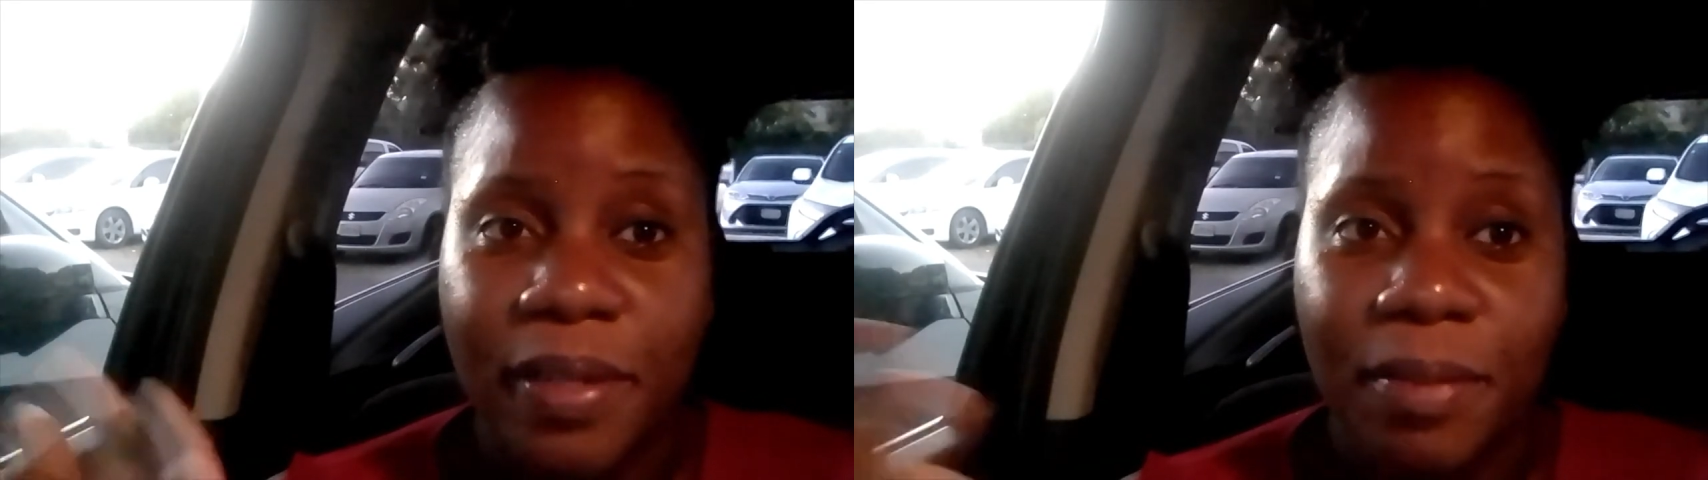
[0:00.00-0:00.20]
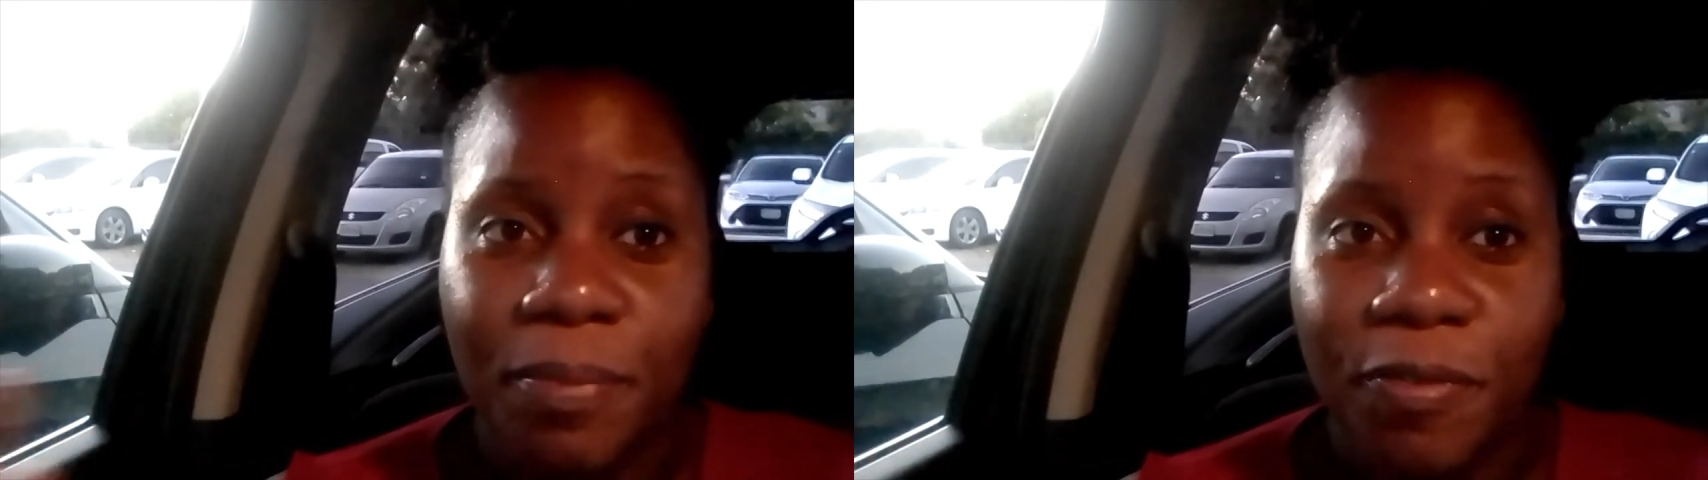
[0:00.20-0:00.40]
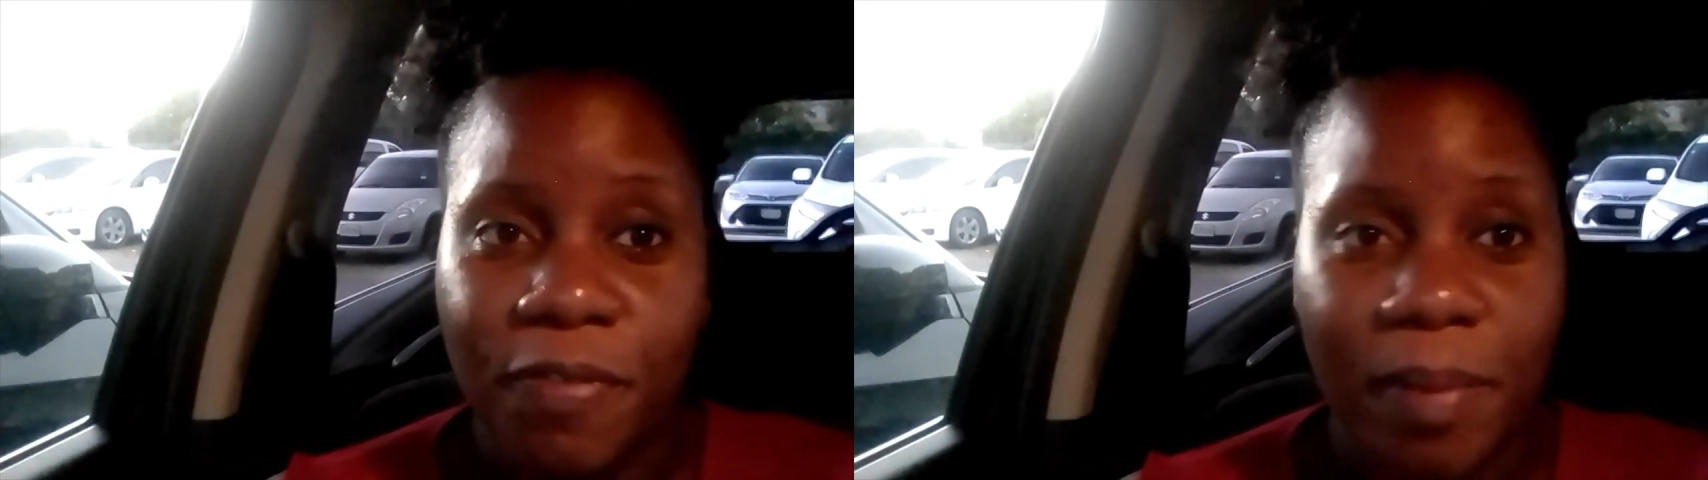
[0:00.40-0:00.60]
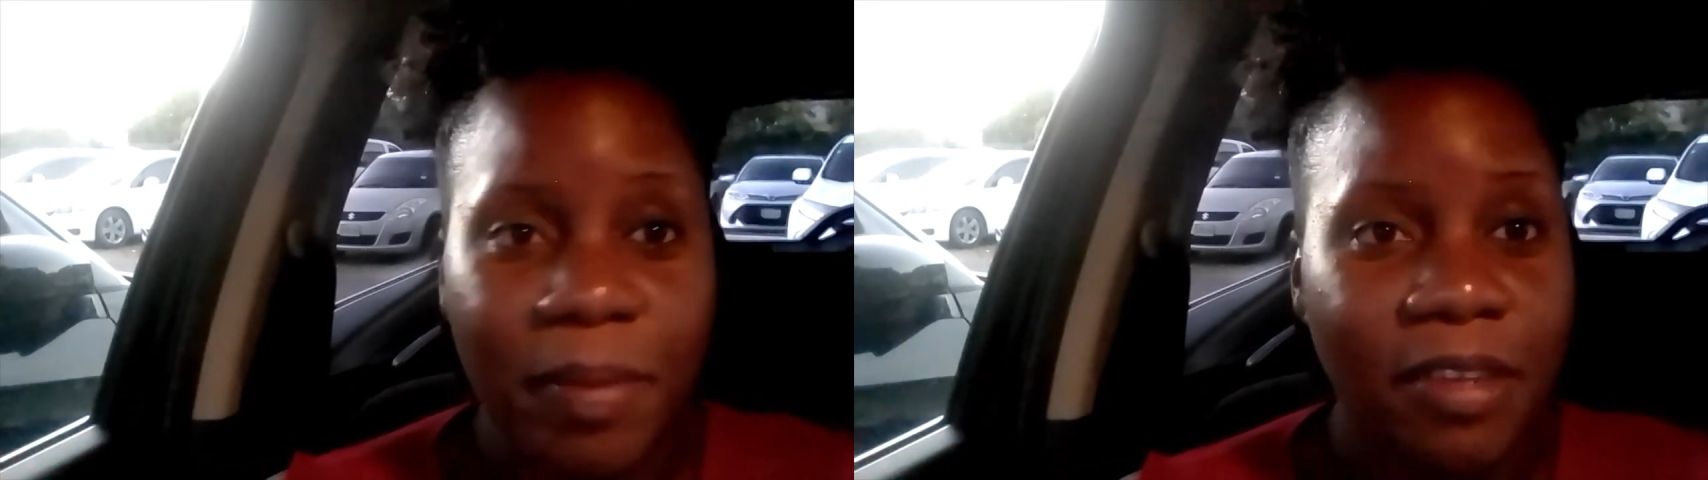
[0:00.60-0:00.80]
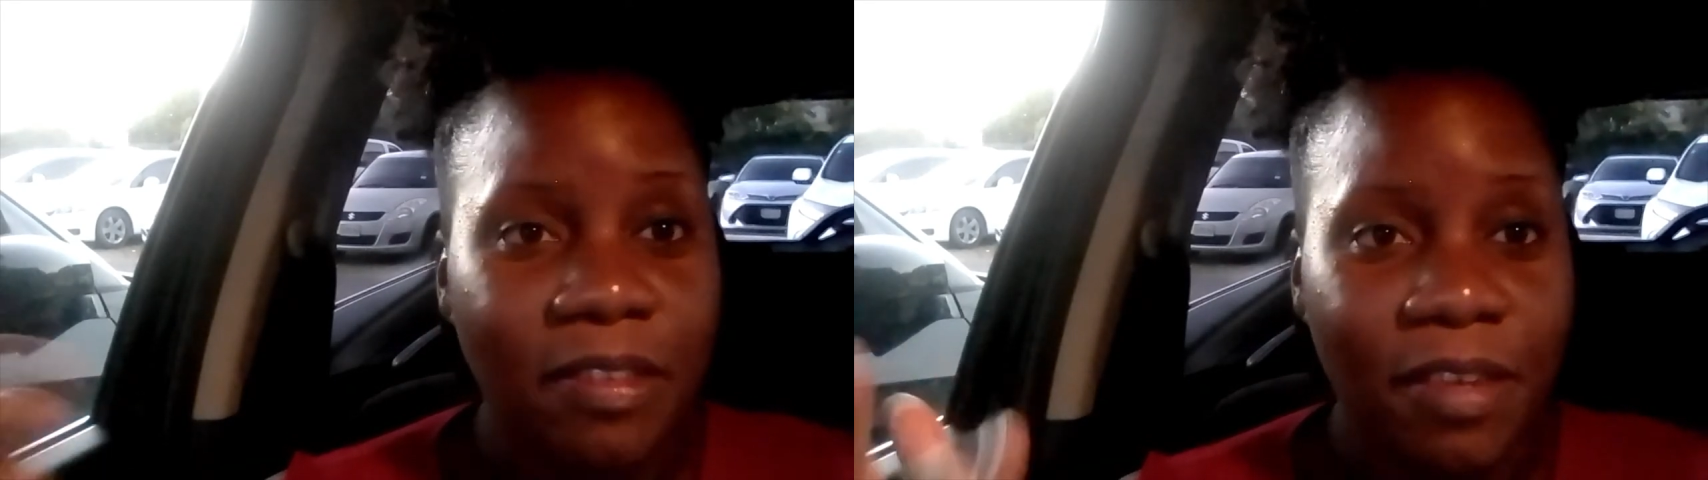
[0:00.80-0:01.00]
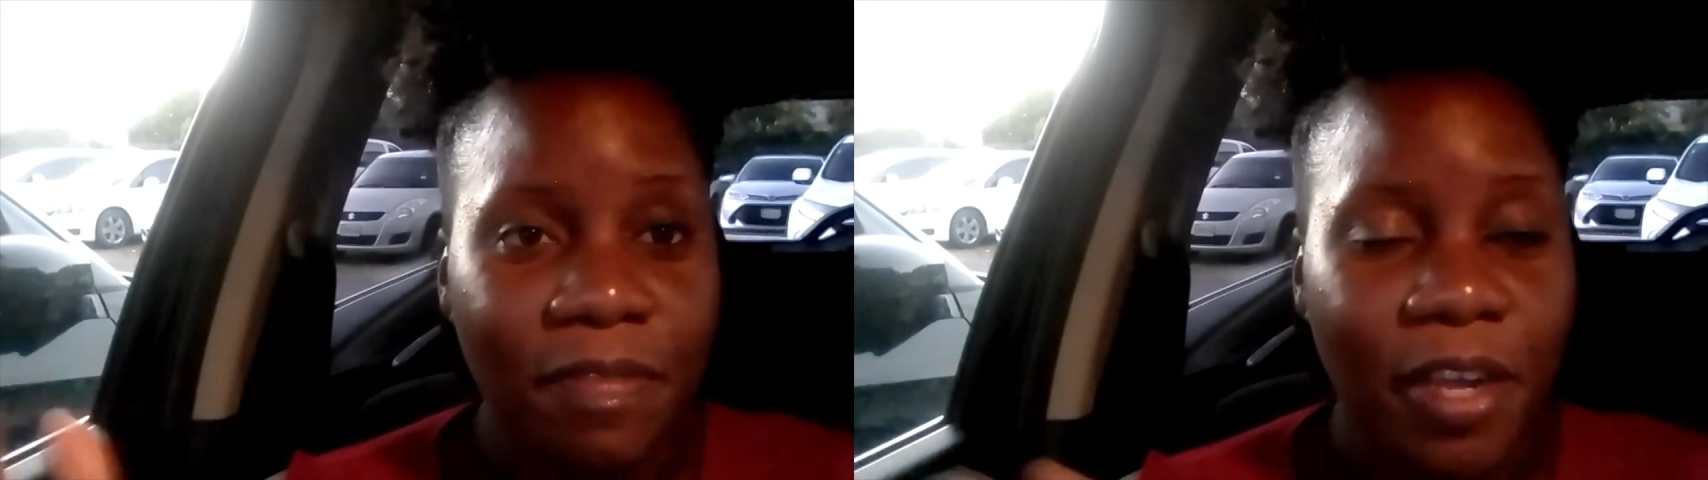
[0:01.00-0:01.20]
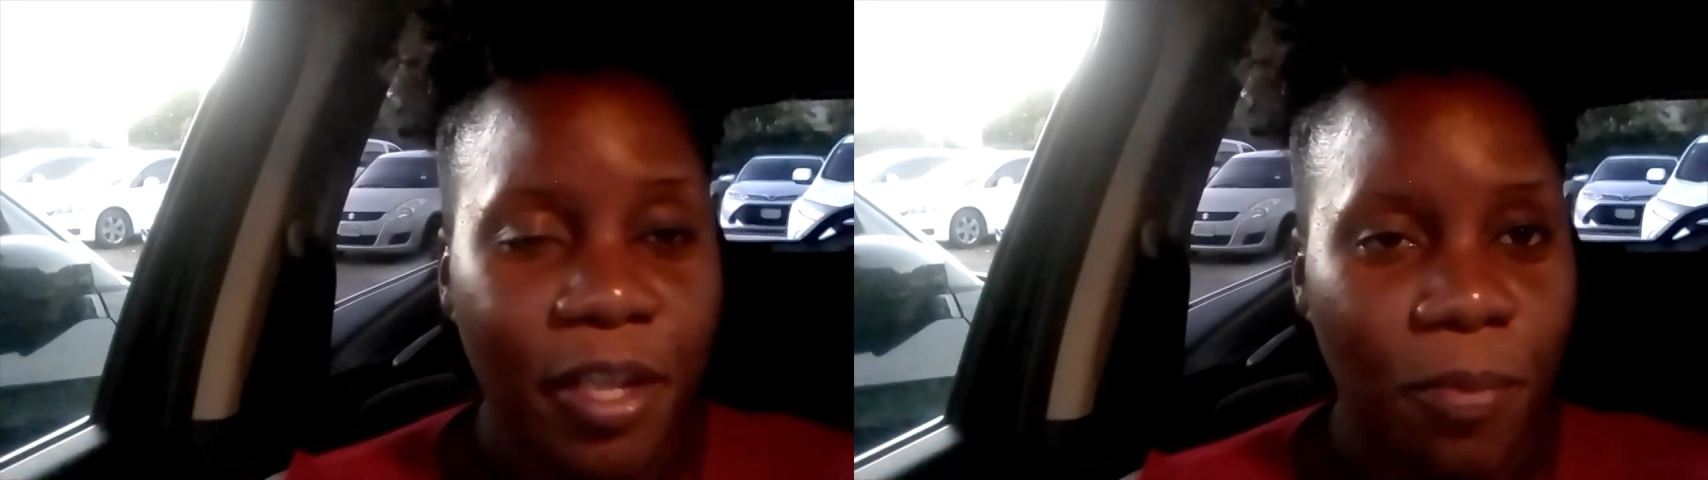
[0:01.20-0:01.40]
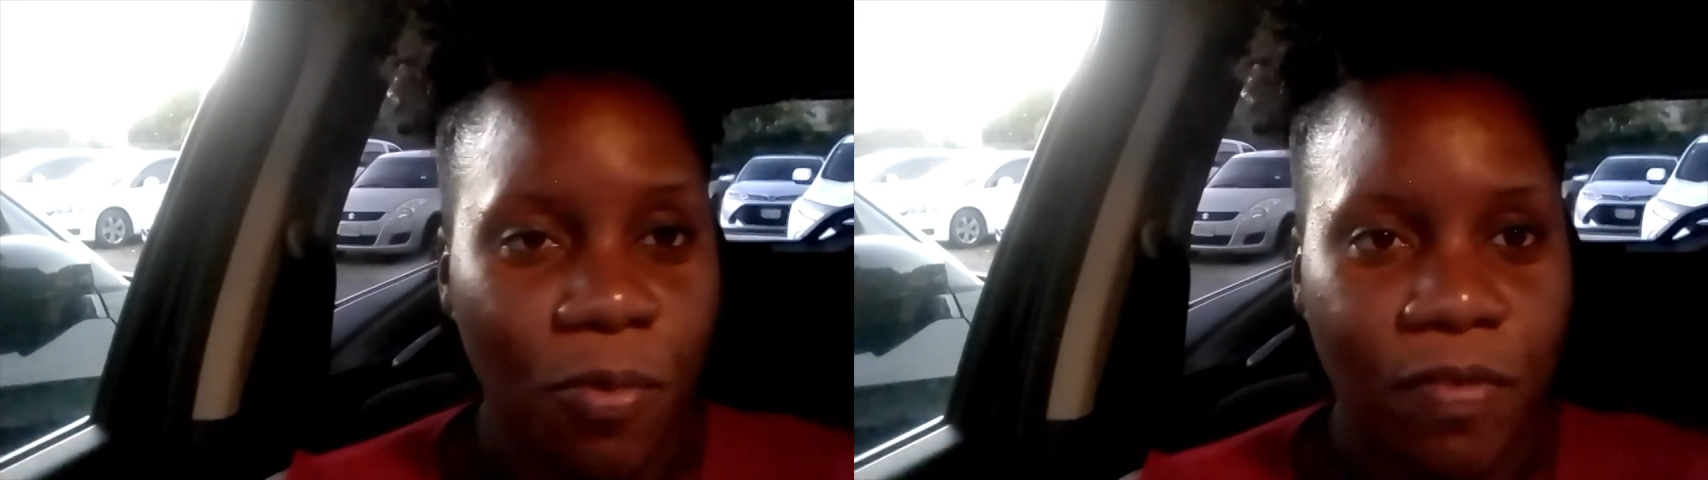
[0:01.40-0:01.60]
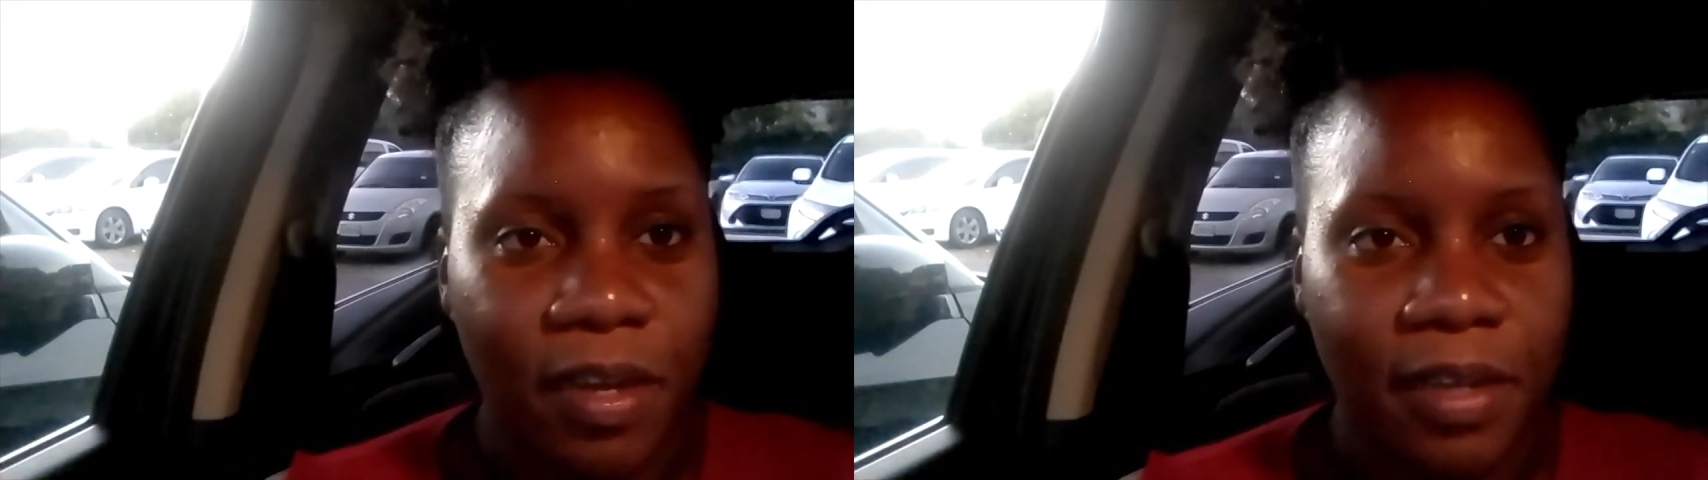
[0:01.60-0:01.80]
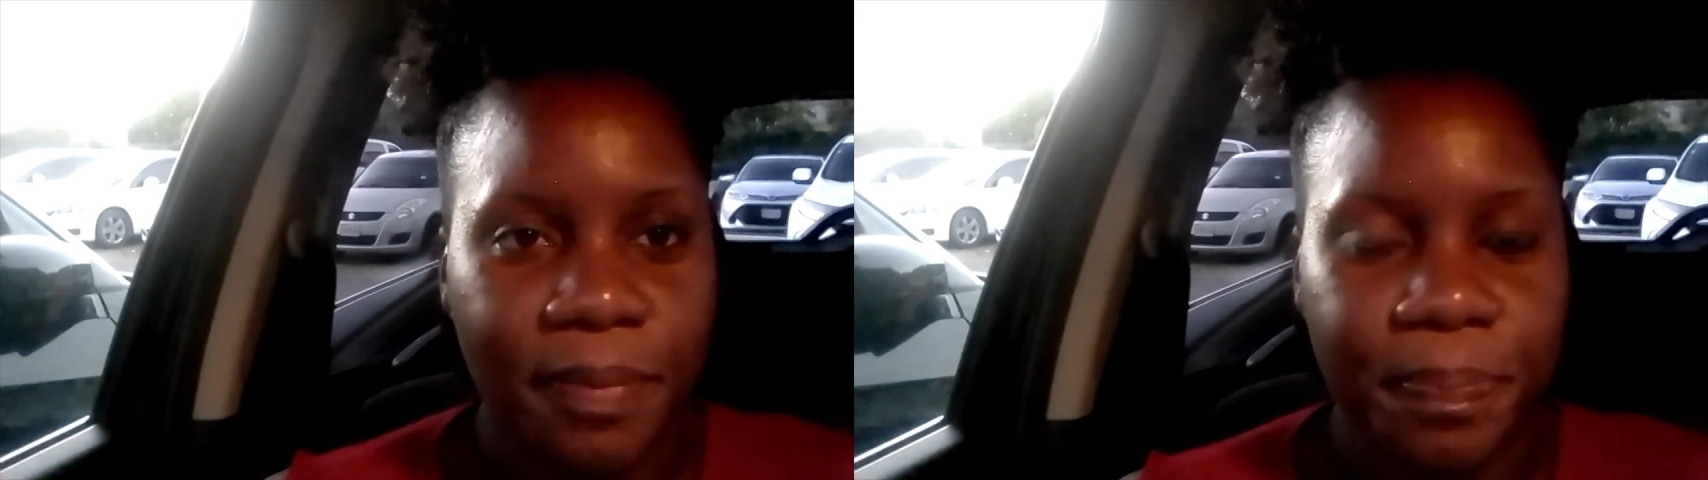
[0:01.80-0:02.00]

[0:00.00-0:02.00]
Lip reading: you move from there. So if not, you move on.